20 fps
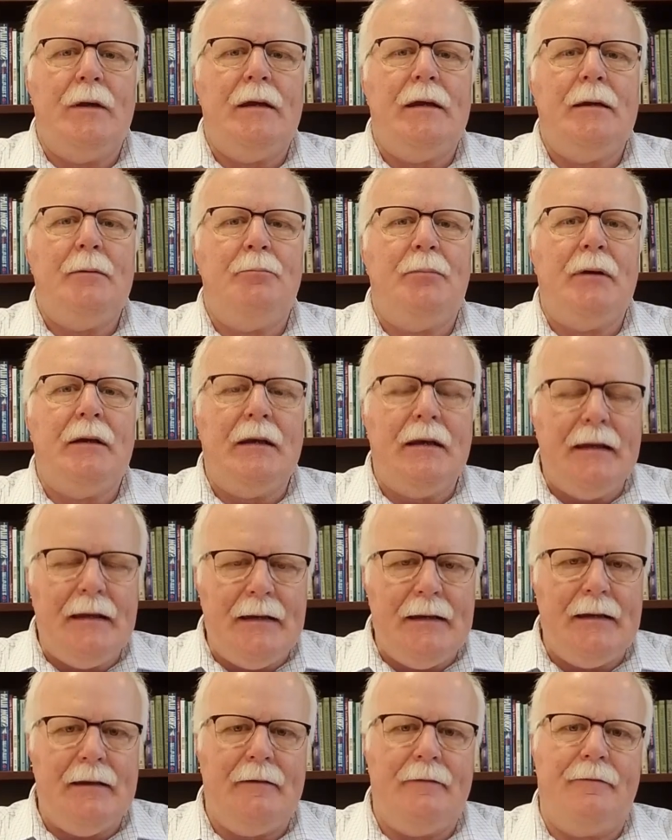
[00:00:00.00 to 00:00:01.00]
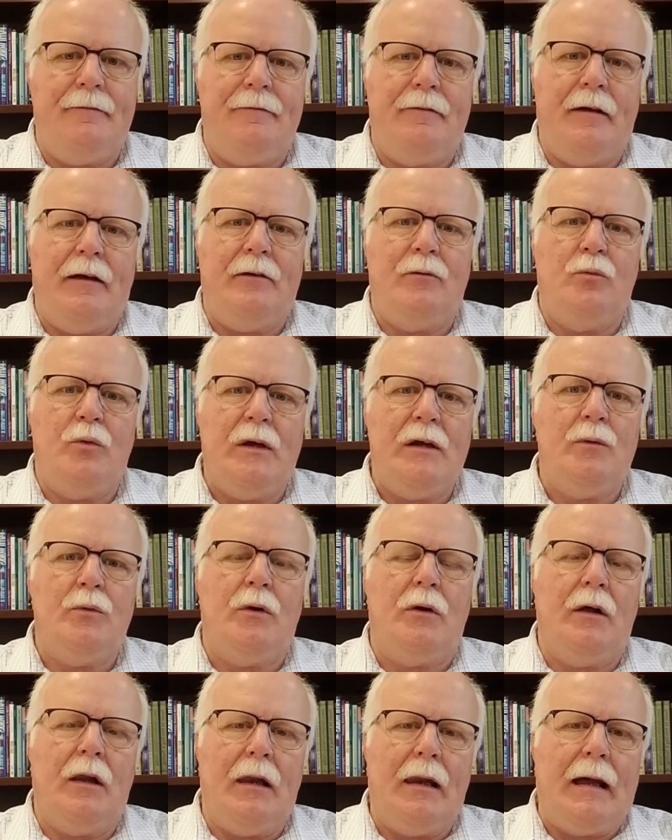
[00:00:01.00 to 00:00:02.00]
believe and we
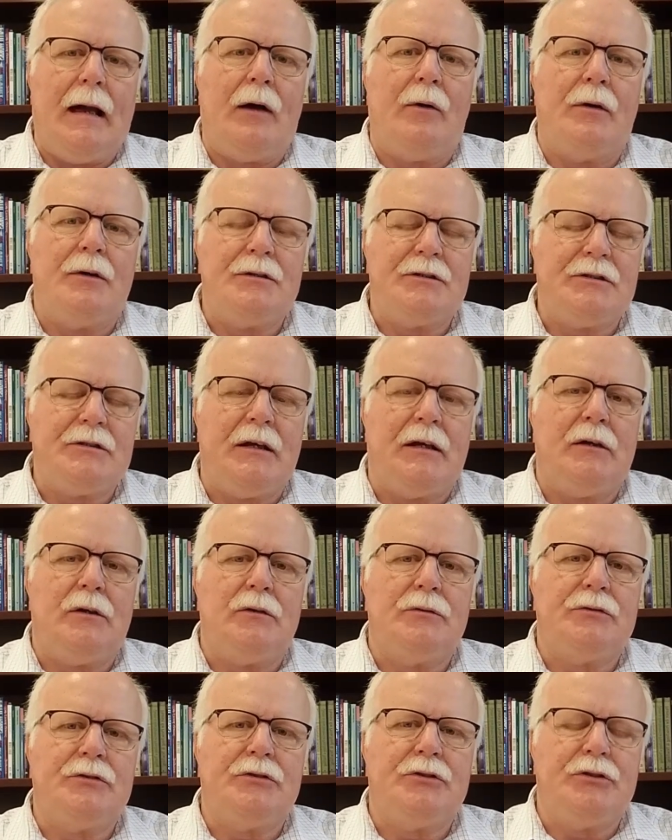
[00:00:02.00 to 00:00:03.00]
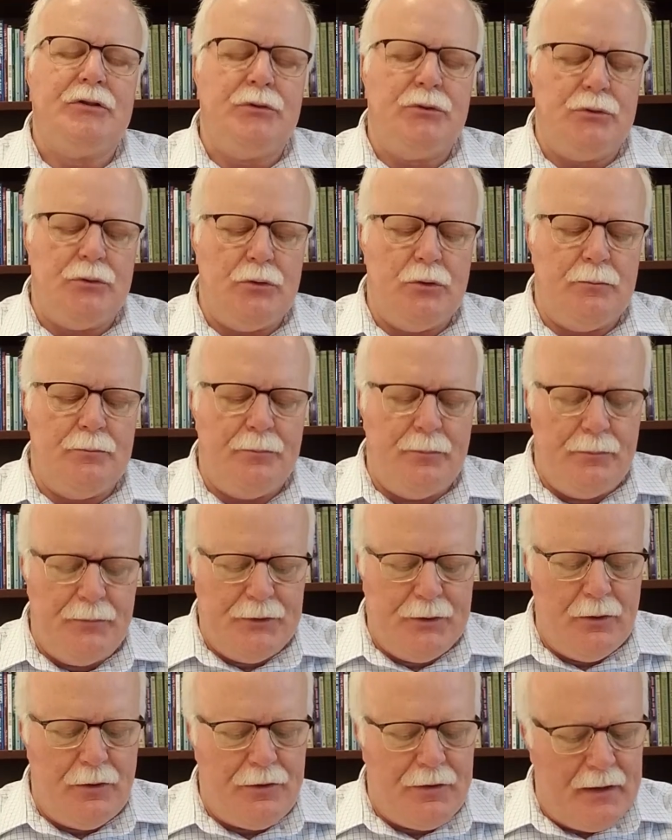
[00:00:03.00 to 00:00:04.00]
will allow ourselves to
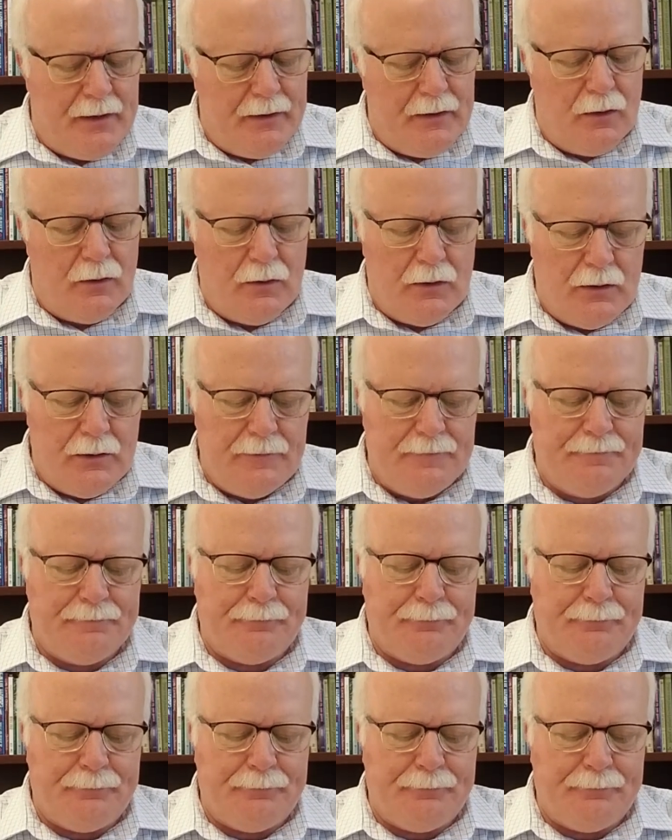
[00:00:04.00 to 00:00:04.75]
think on.